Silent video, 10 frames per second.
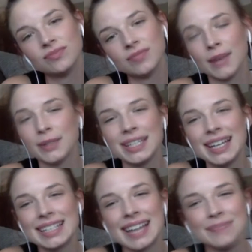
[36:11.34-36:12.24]
And we'll see you
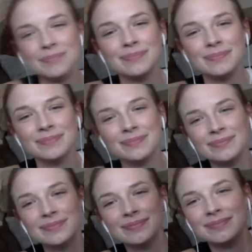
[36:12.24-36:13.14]
next time.
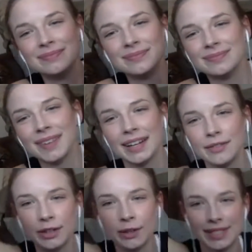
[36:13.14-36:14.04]
I never
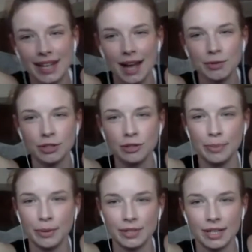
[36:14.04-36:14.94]
know what side. I'm just gonna do
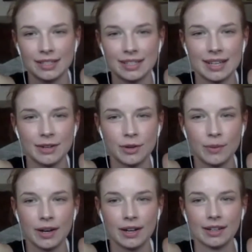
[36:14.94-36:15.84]
both sides because I don't know where it.